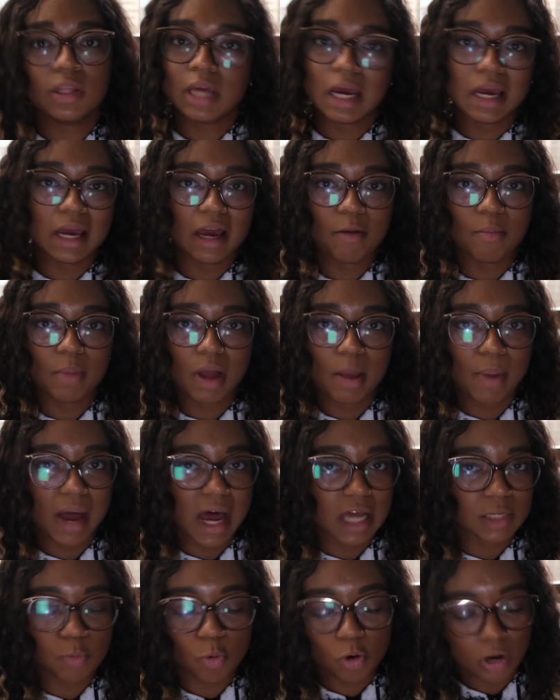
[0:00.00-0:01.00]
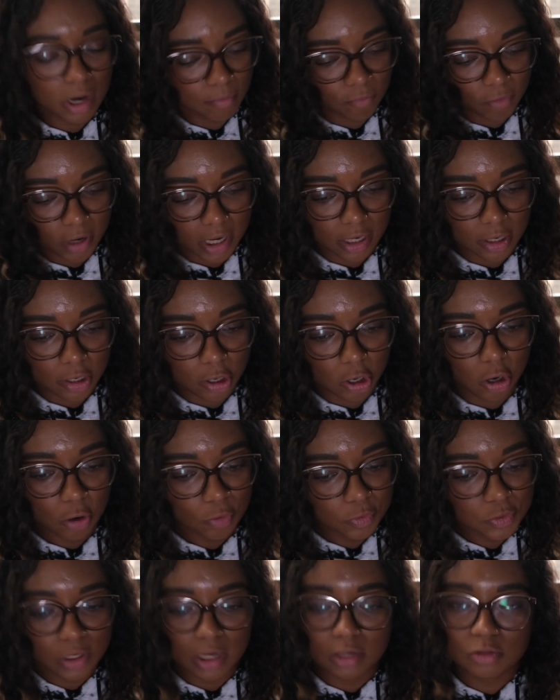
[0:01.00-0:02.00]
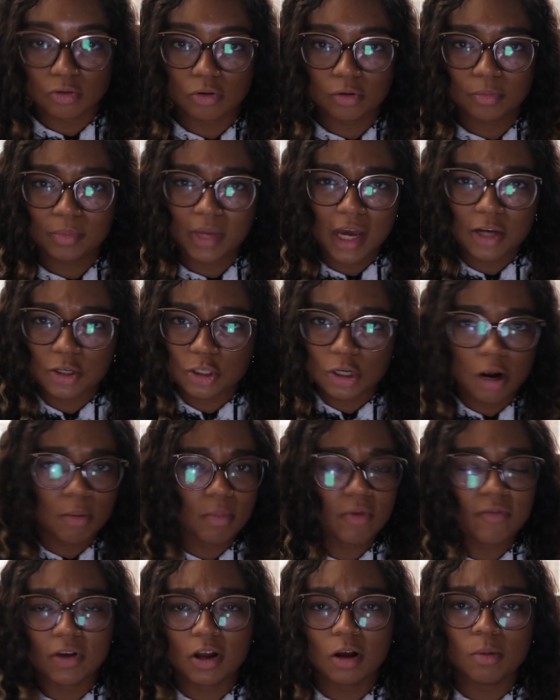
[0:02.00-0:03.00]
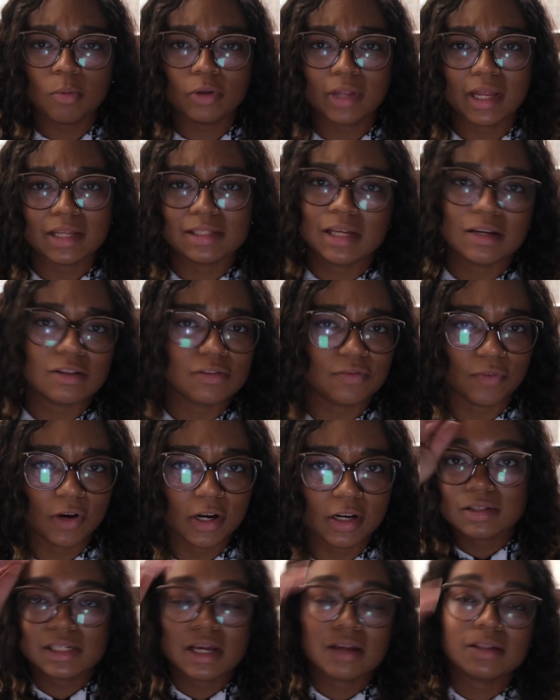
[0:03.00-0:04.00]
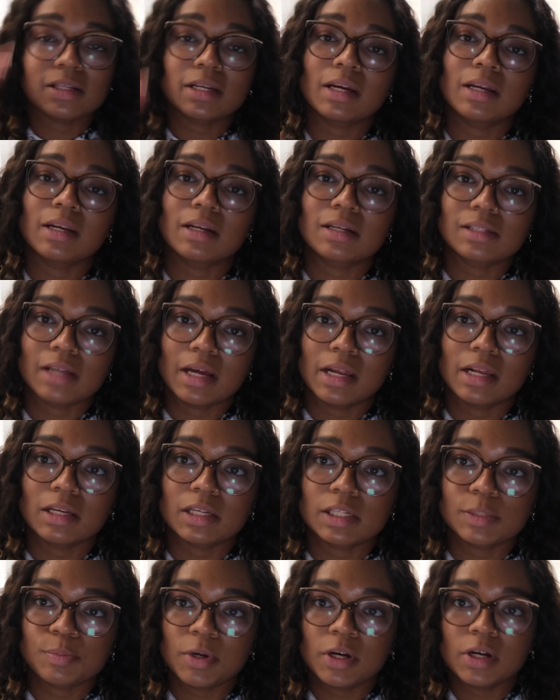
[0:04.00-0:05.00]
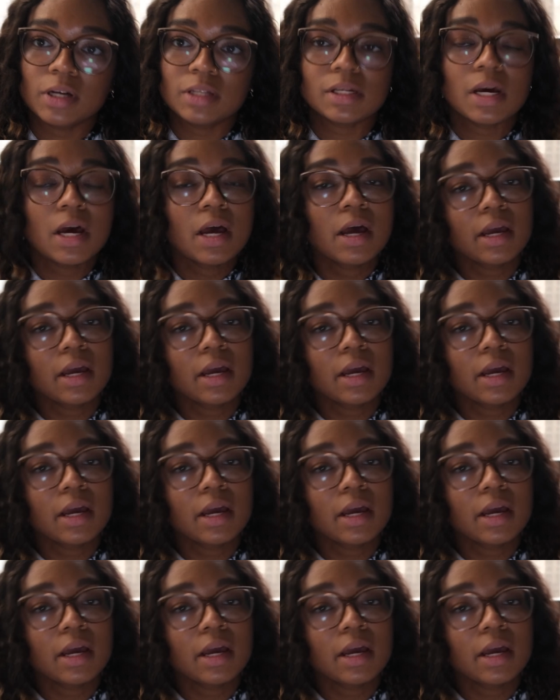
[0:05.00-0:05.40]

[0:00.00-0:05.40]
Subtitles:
I have my passport, I'm ready to go. So I told him, yeah, sure, I'm available. That sounds fun. Sounds like an exciting experience.